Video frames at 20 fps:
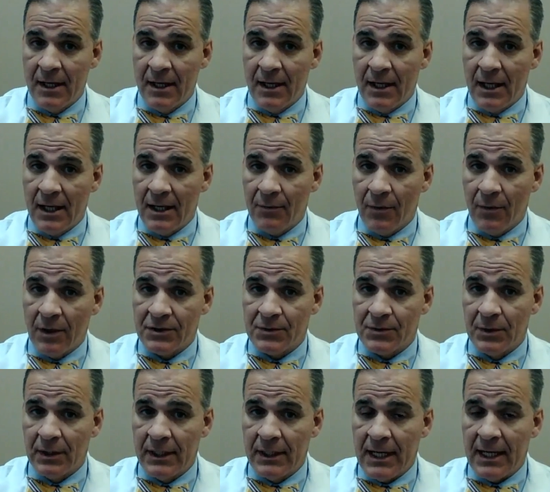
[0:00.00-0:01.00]
And it works really
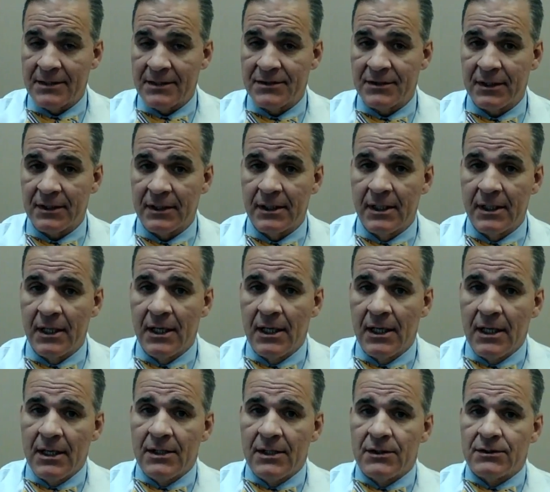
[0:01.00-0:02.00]
nicely.
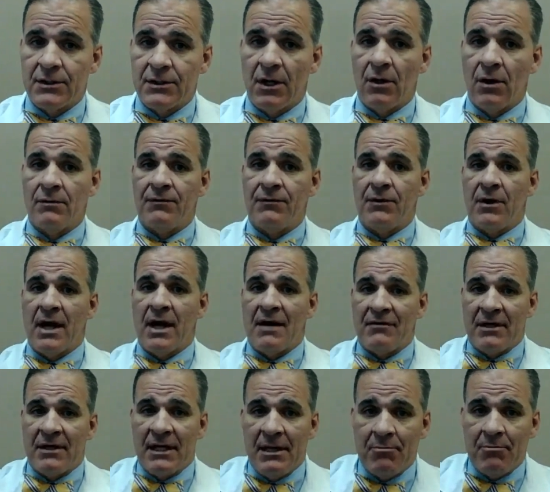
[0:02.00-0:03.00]
So if you're having
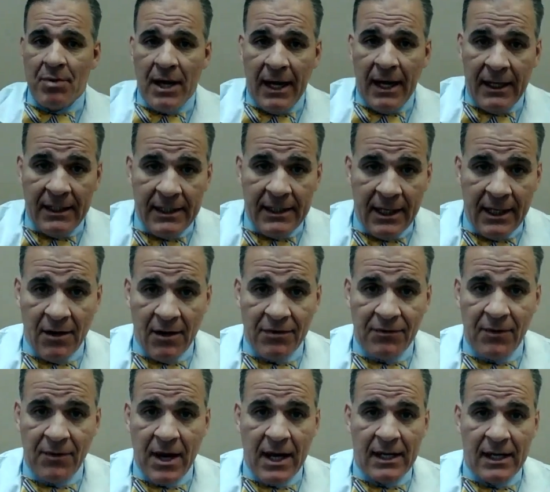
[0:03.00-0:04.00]
knee pain, knee
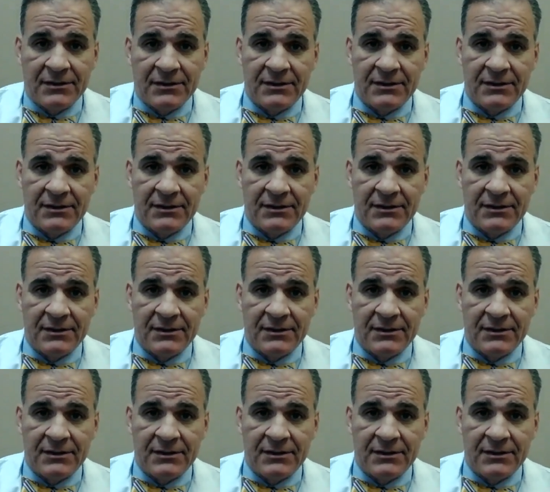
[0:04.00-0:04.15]
arthritis, I'm